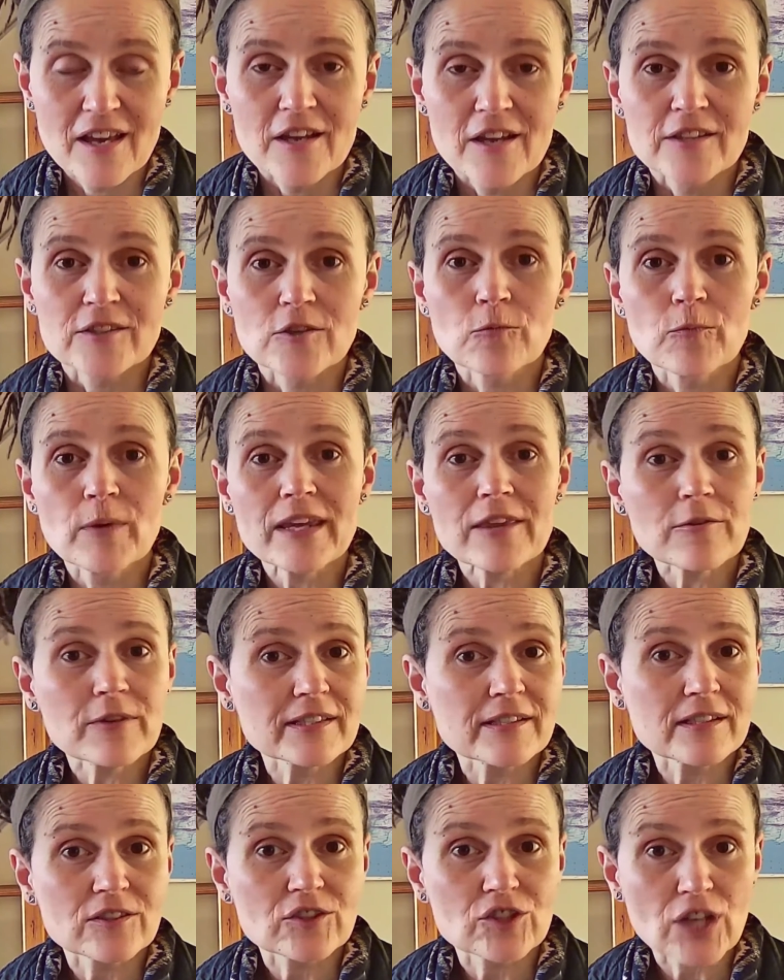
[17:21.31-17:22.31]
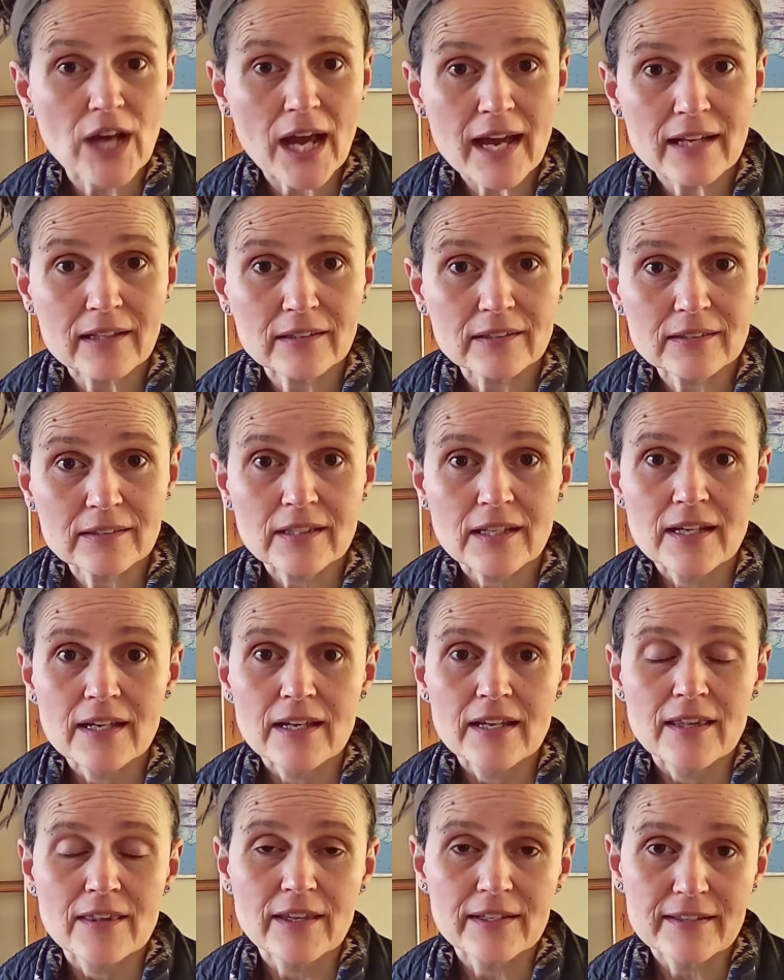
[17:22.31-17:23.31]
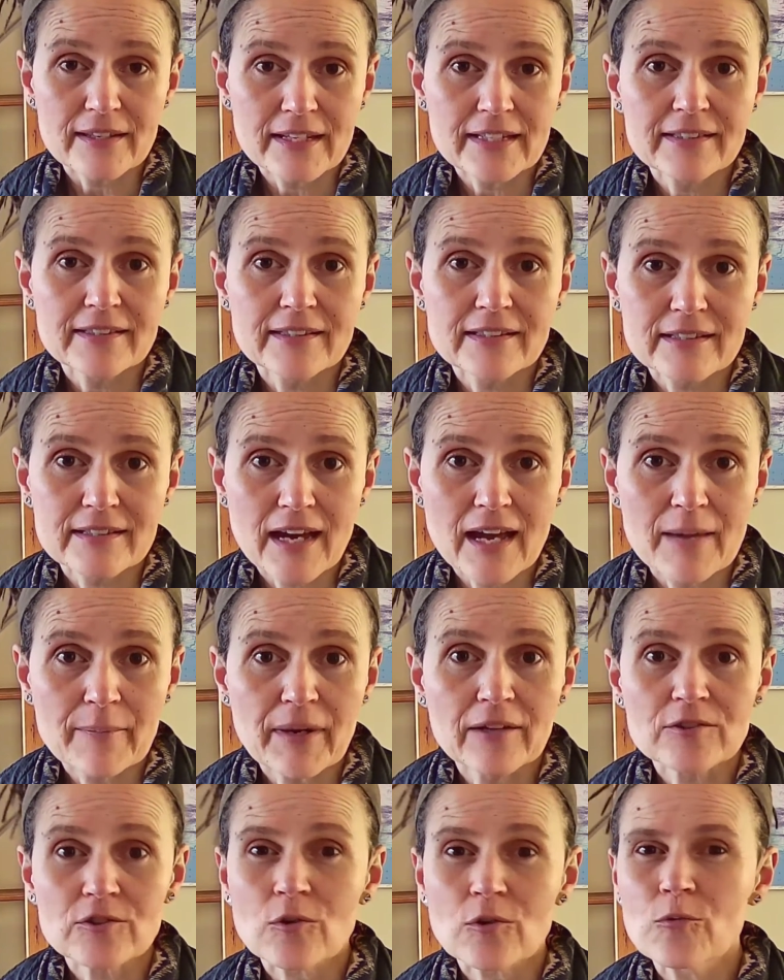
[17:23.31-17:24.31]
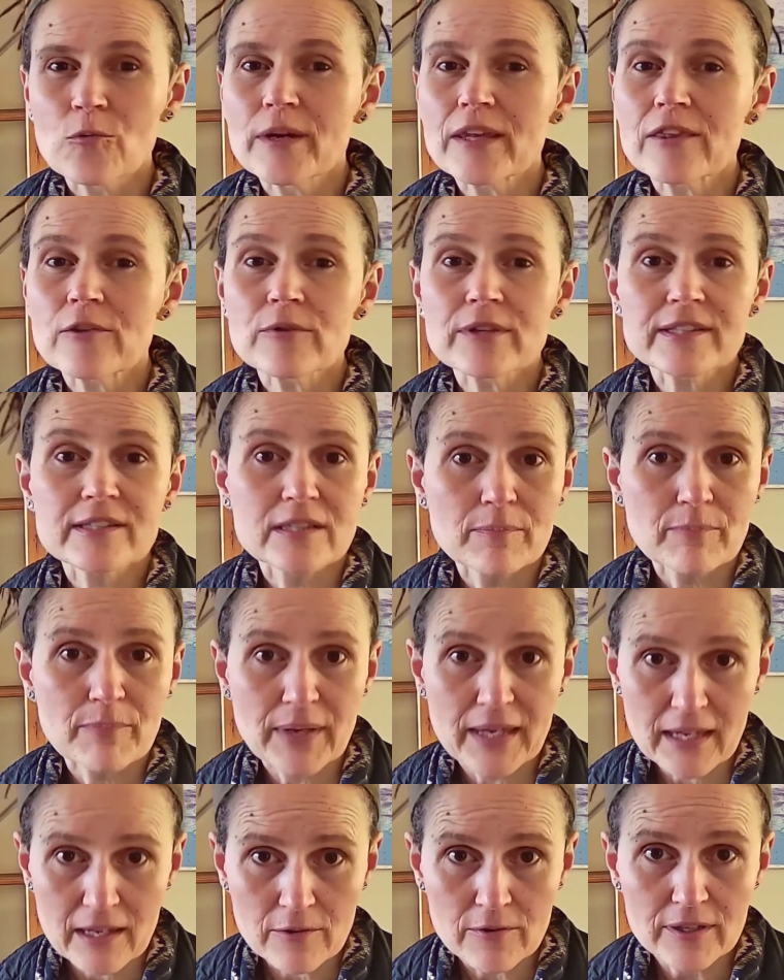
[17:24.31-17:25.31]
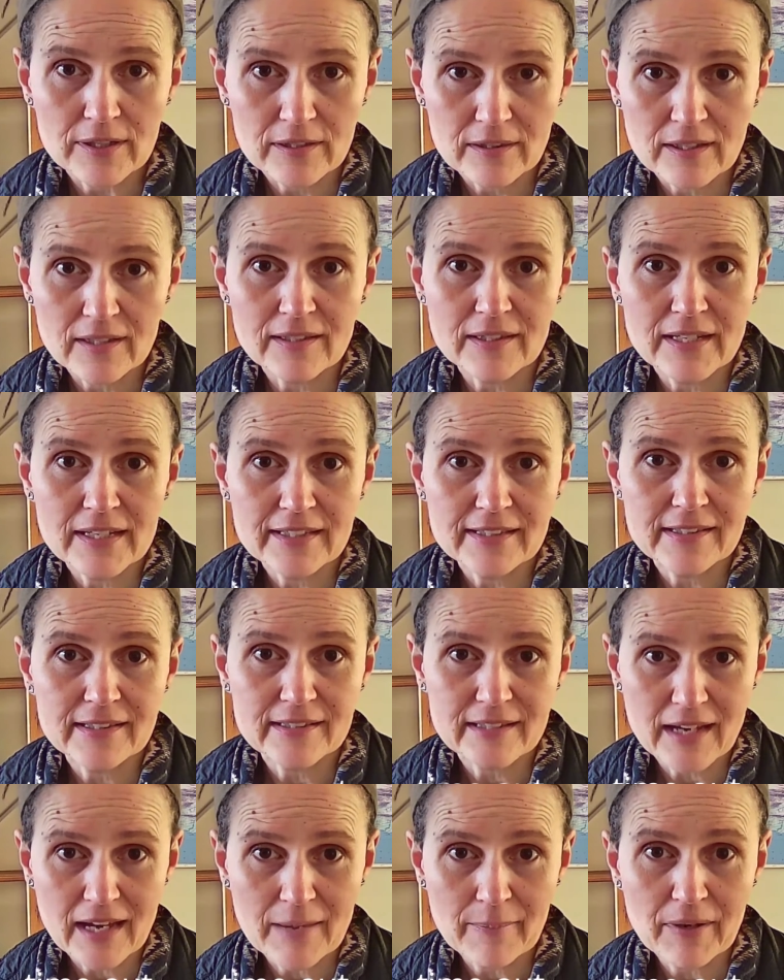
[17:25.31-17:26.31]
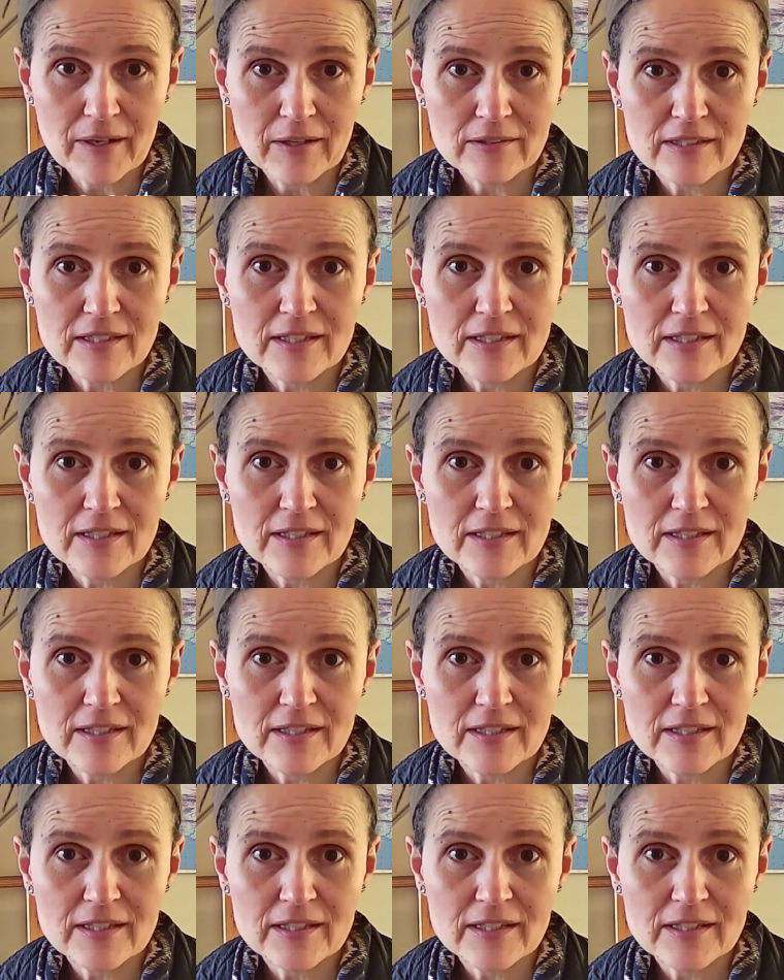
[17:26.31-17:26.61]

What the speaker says: So whether it's a child that needs a timeout or whether it's the parent that needs a timeout,